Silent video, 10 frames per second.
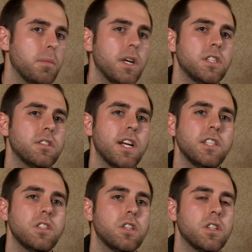budget
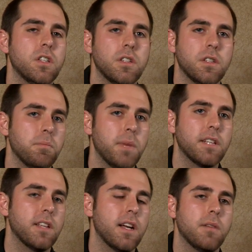racer or
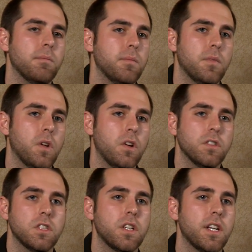big time
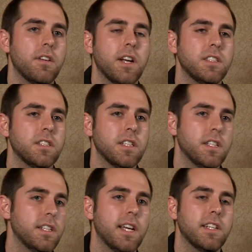on Sunday racing
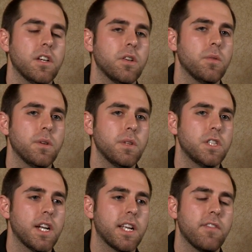at Daytona. We
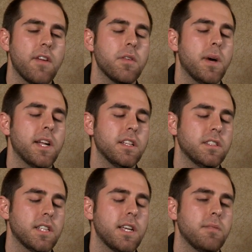try to give everybody the
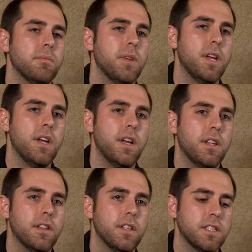same
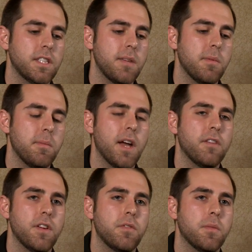
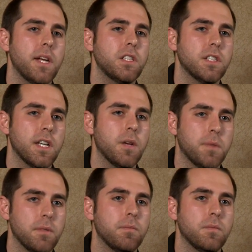amount of information to help
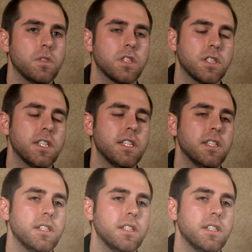them succeed.